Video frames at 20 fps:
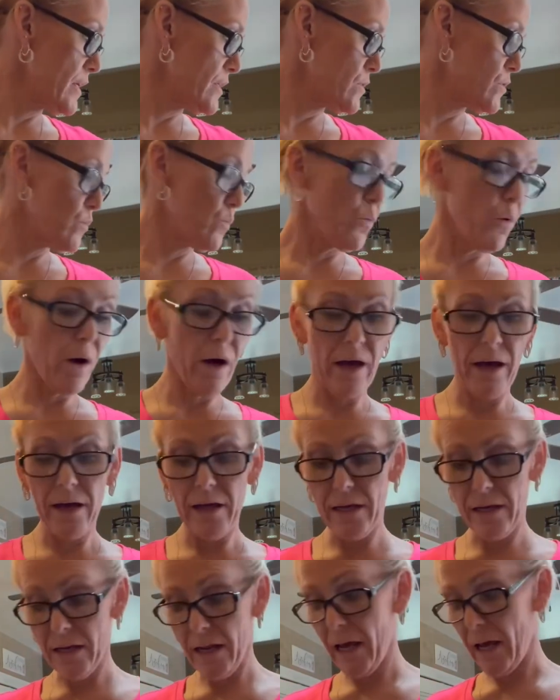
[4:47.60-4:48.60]
what
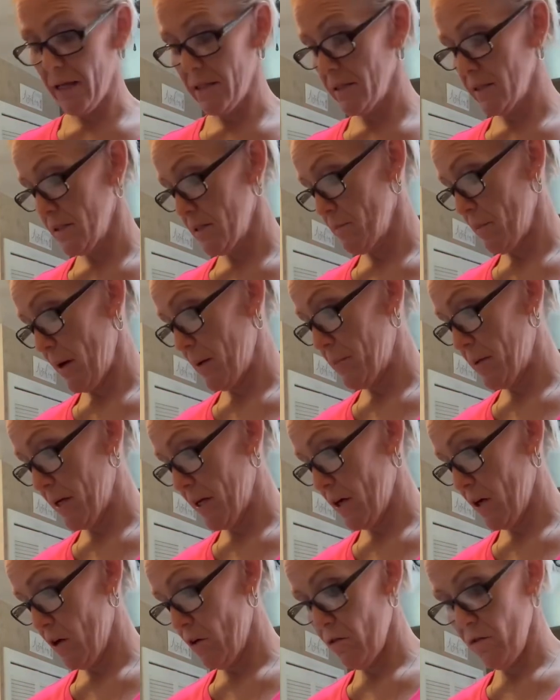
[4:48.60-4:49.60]
enhances my
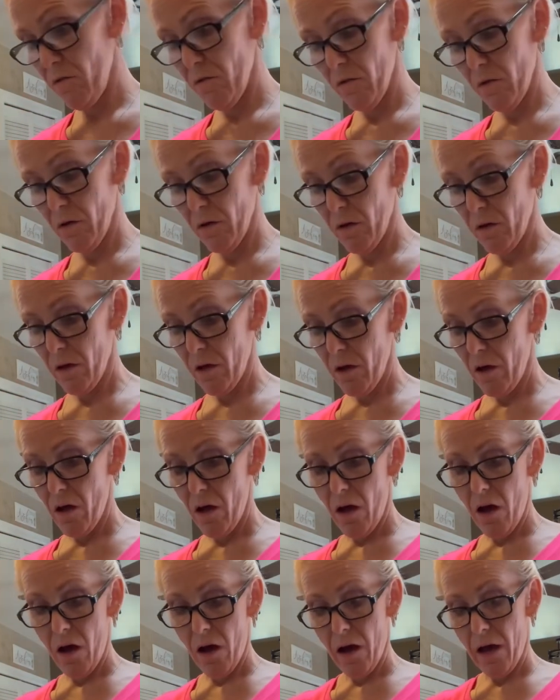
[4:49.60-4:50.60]
Pico
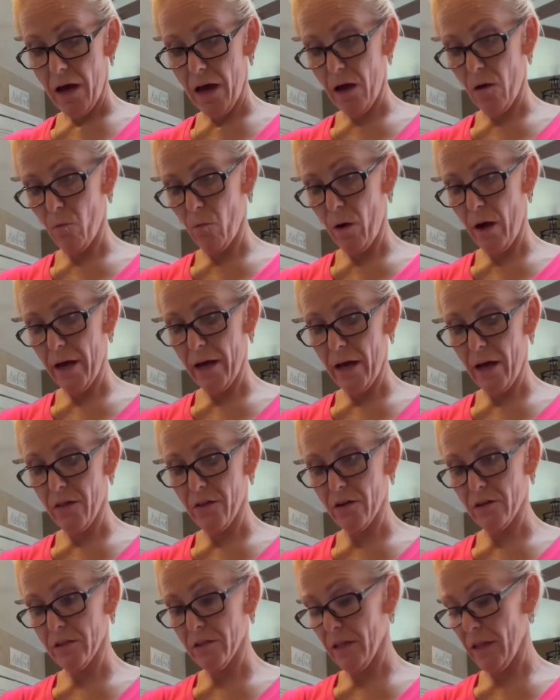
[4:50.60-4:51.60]
and why
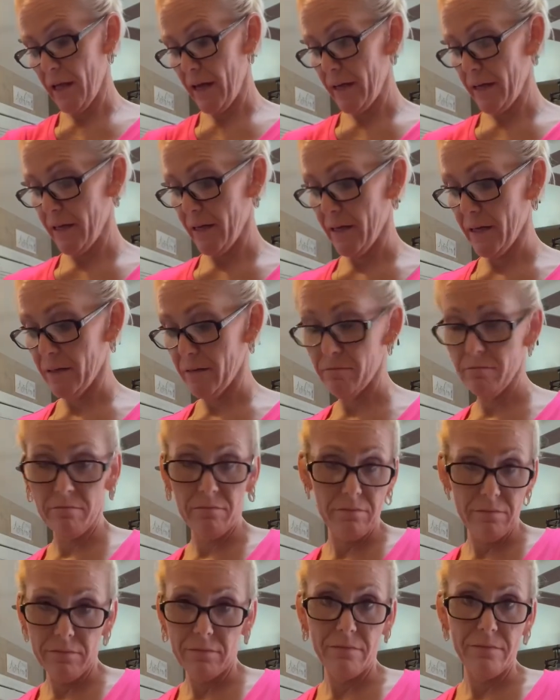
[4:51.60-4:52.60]
others like it,
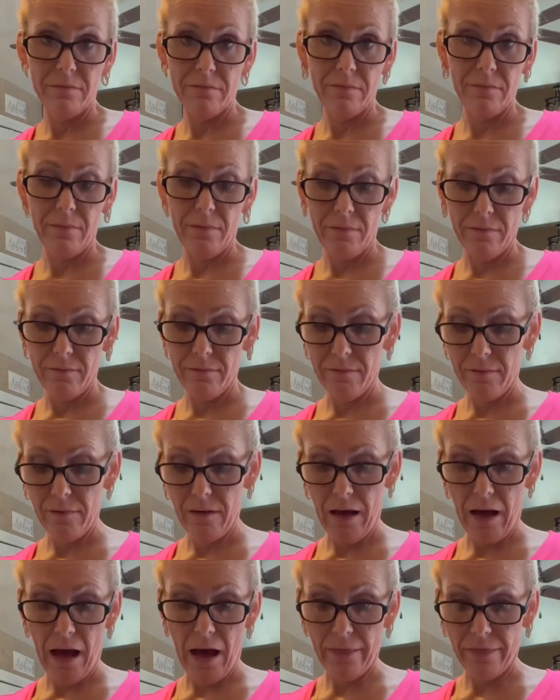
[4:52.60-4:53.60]

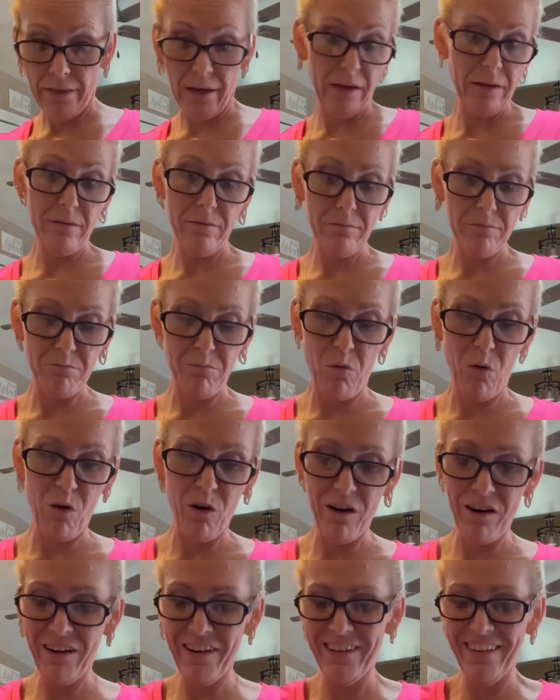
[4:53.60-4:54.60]
I think,
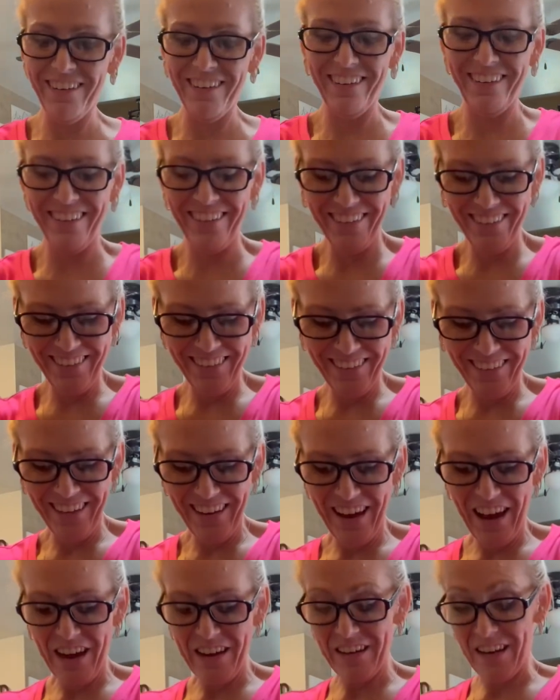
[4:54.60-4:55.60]
more.
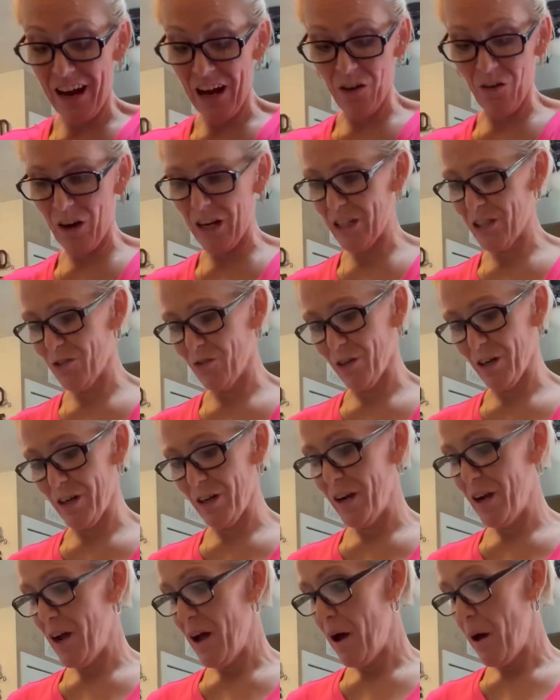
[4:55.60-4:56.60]
Not quite sure.
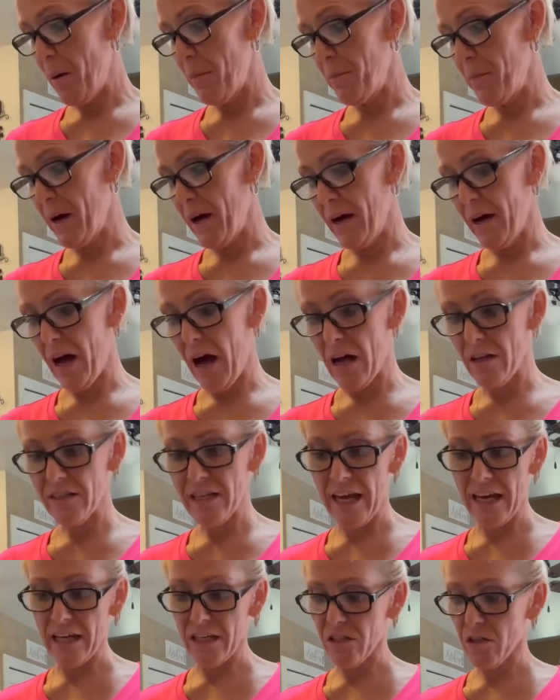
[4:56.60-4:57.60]
But I'll
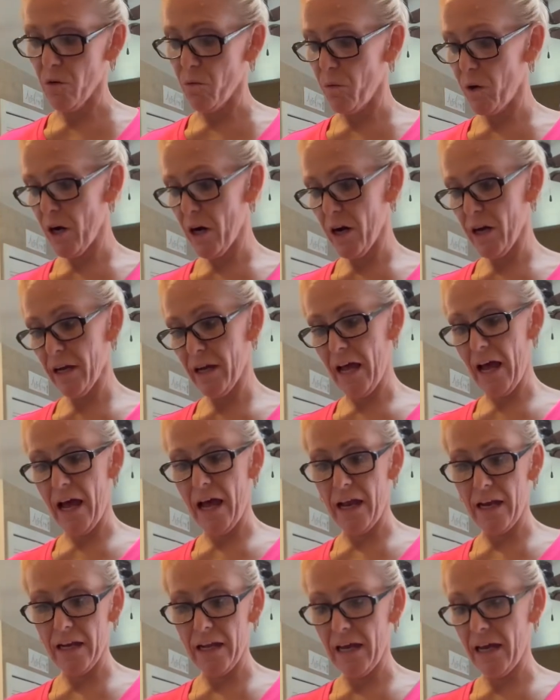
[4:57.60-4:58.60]
take it to work
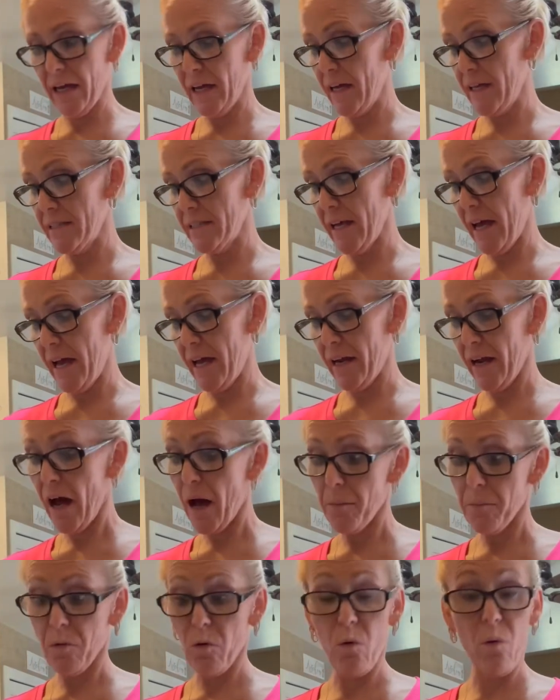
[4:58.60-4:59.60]
and it gets ate
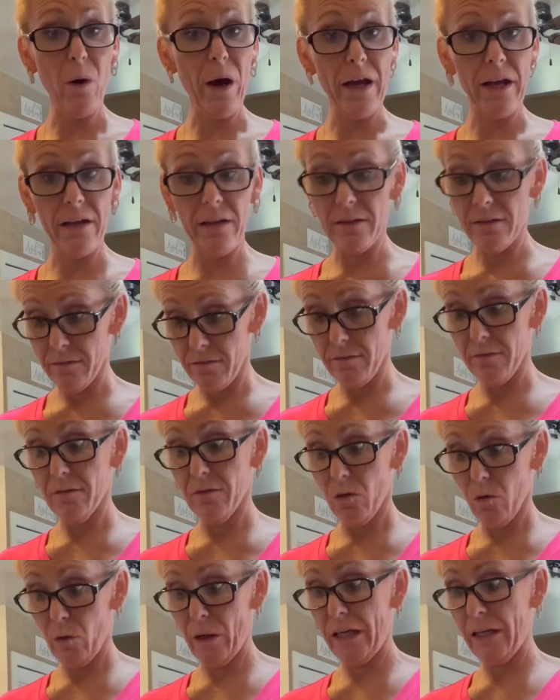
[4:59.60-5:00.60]
up quite
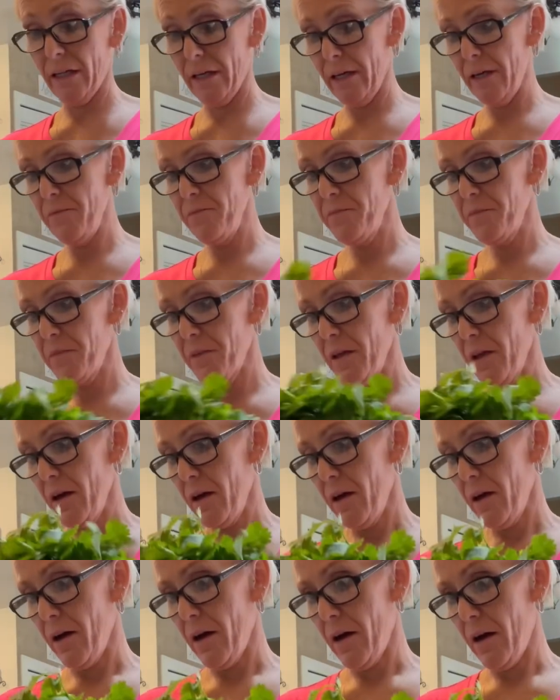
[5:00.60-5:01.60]
quickly.
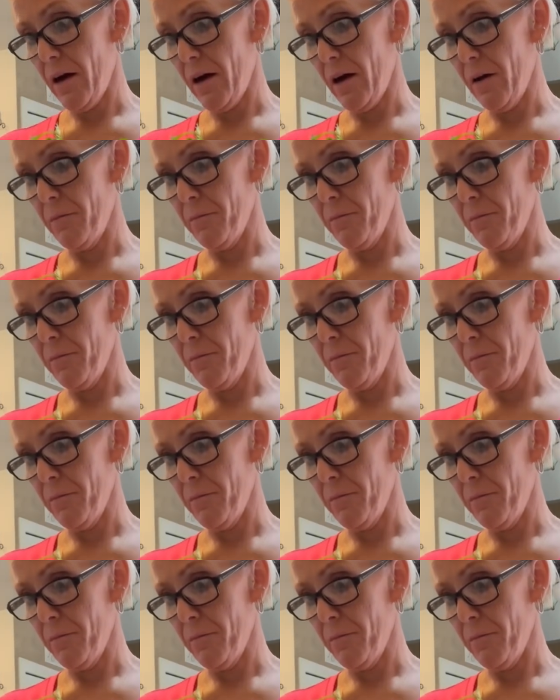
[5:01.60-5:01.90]
I